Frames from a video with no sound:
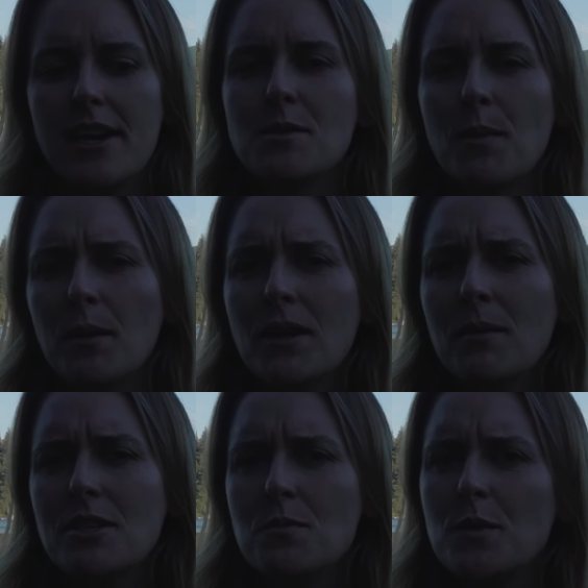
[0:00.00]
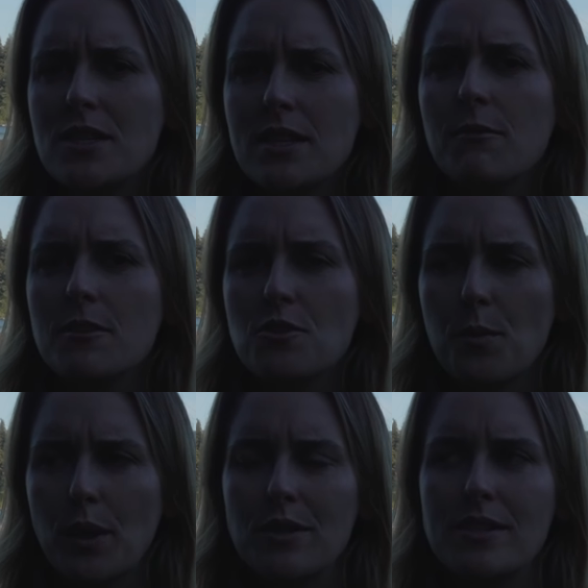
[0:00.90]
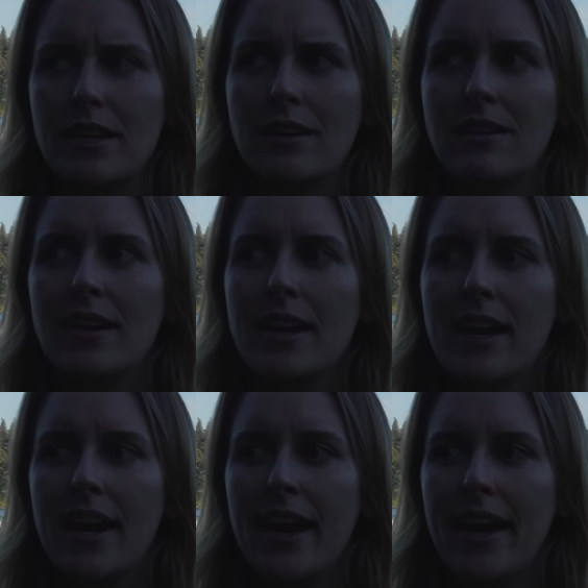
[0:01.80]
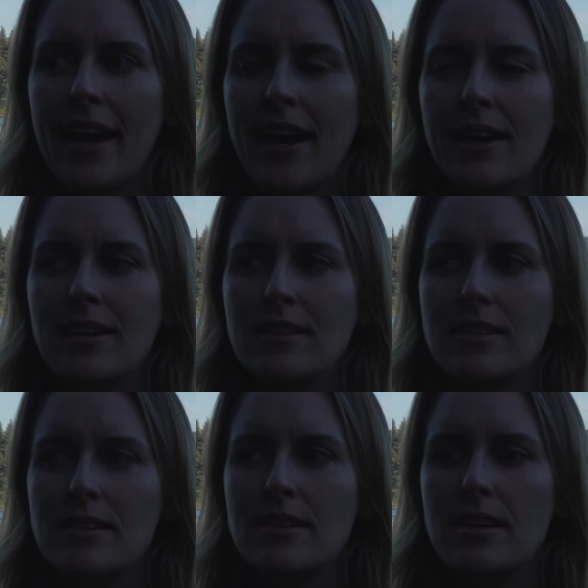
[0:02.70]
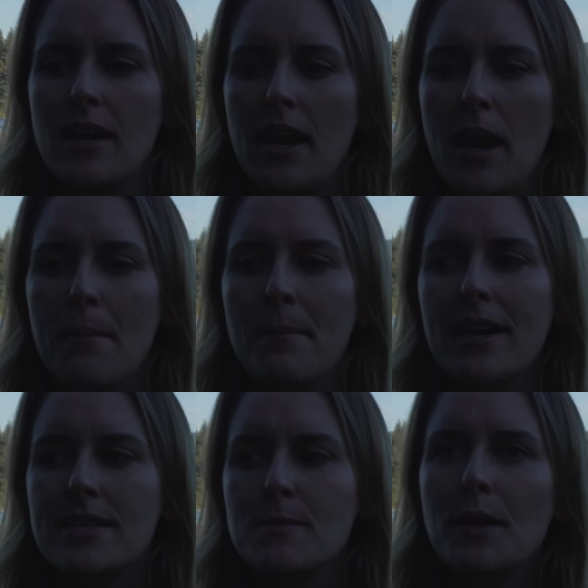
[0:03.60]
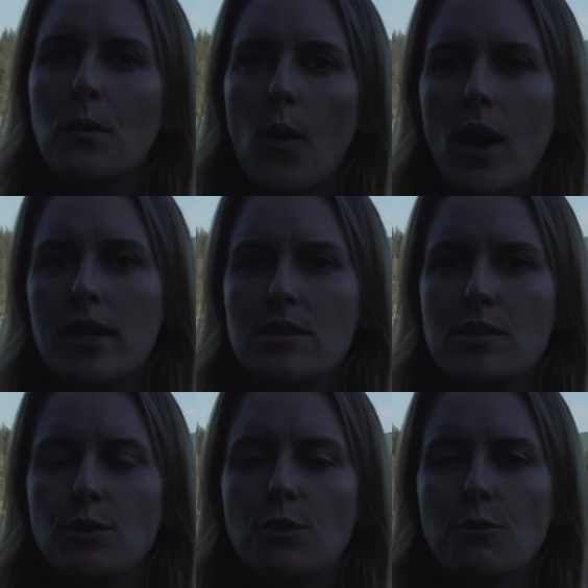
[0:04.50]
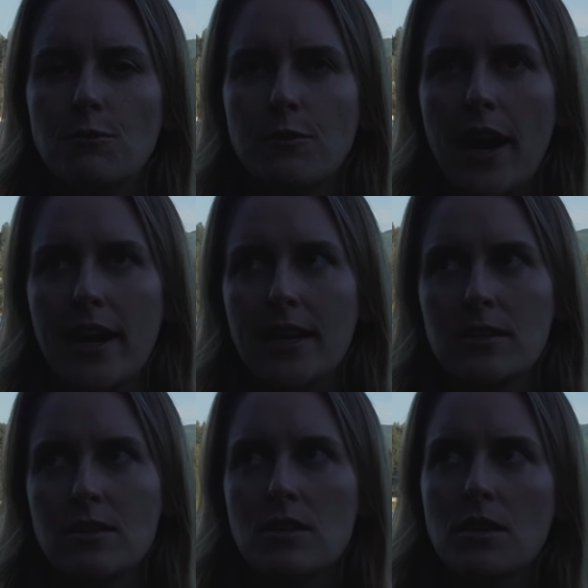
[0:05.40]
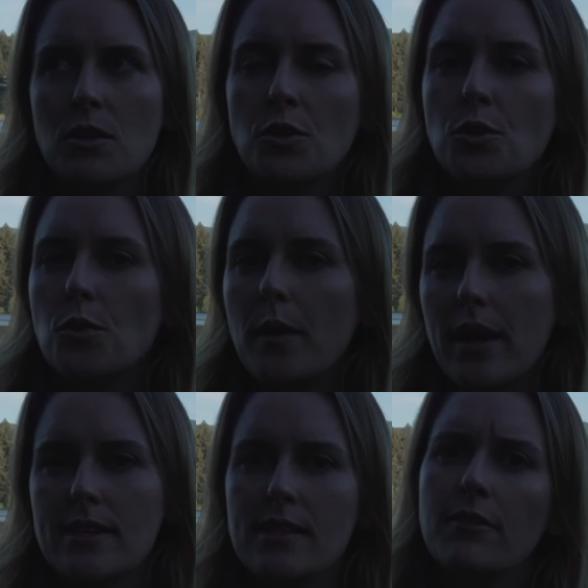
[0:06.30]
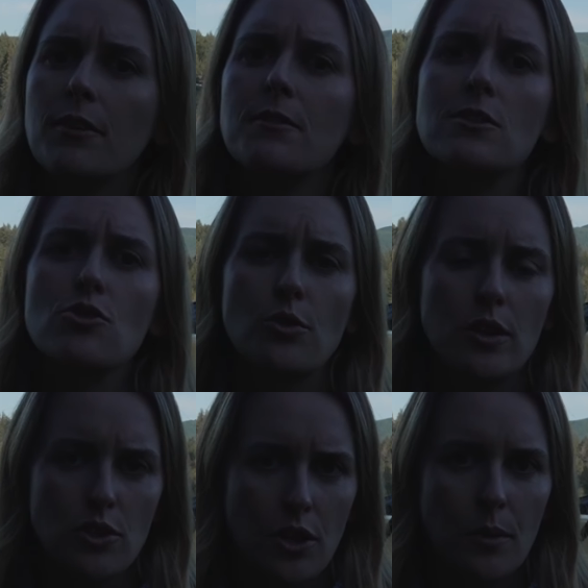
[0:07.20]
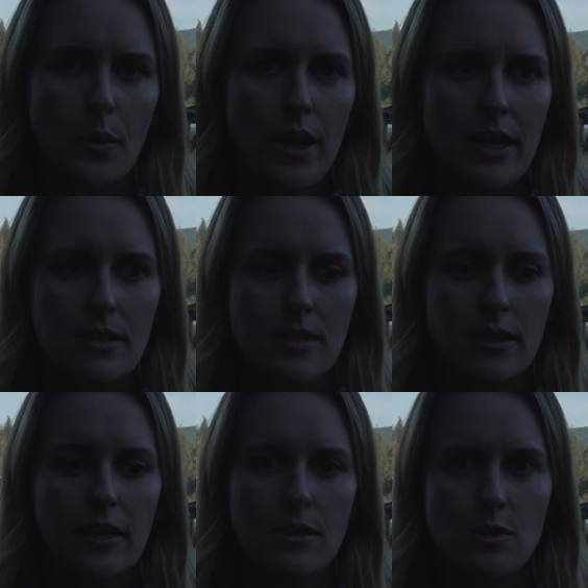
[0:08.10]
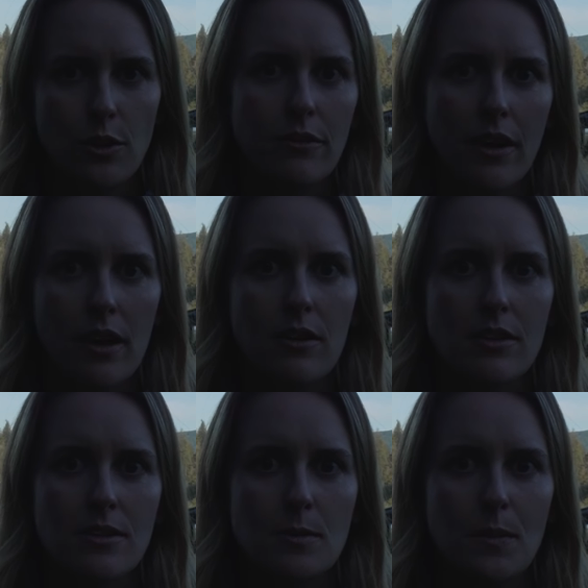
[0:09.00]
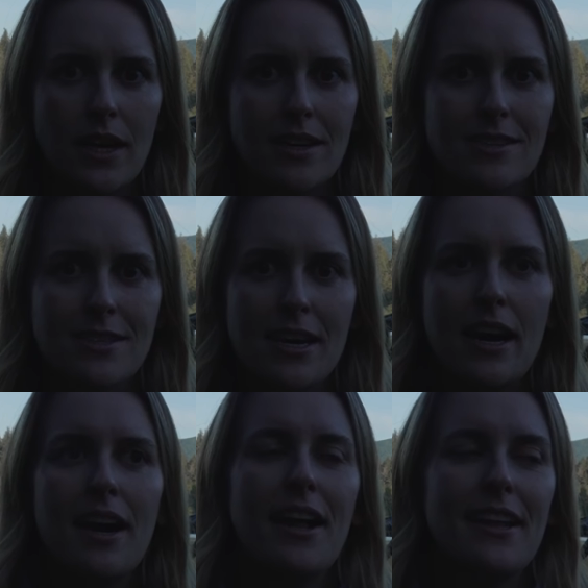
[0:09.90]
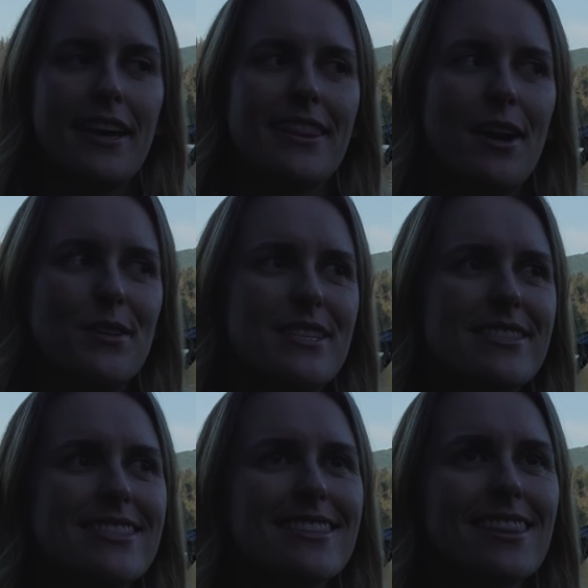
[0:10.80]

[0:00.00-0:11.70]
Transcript: it's made me a much more selfish person. And it makes me want to find new ways, even if it's short term ways, to like serve others because like that was